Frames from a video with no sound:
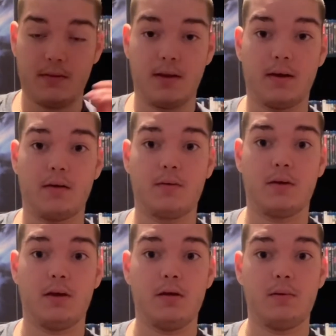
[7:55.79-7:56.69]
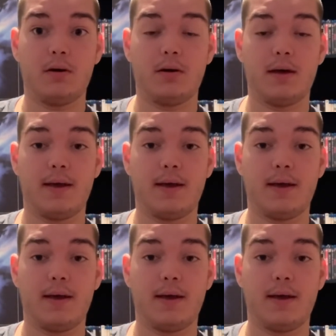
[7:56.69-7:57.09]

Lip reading: go to Cuba,